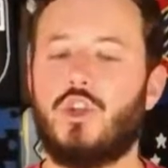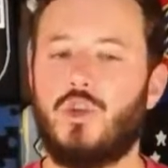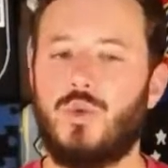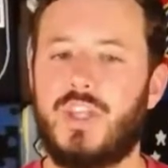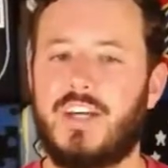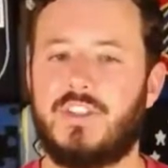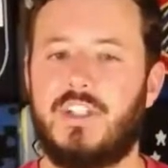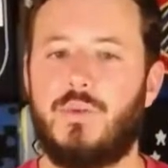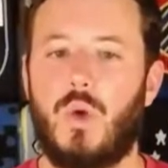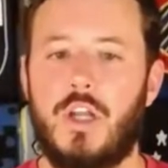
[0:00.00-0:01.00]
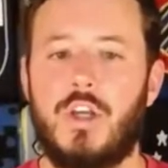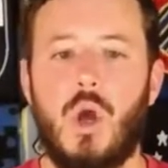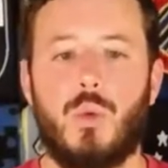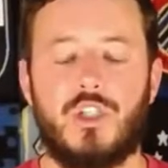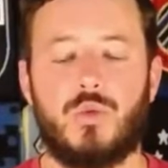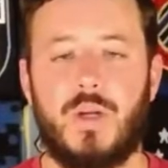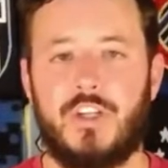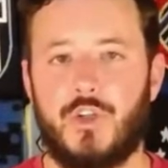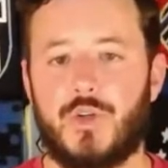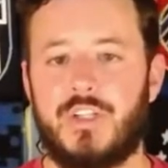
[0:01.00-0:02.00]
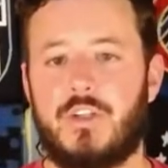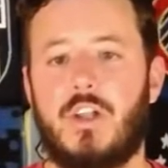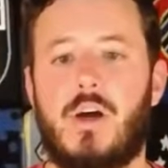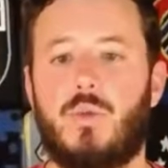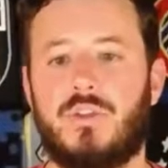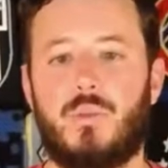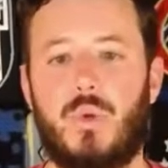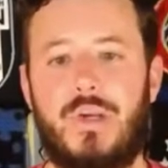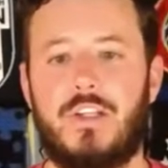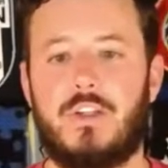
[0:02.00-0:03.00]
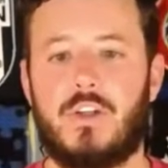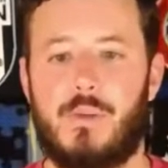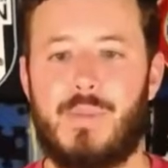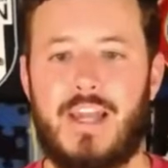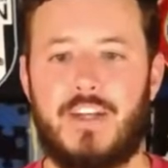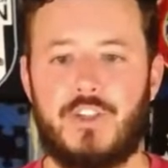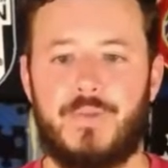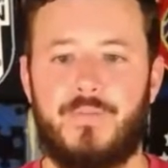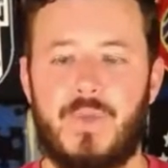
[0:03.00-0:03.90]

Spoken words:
2001, which is when Jurgen Klopp was appointed club manager.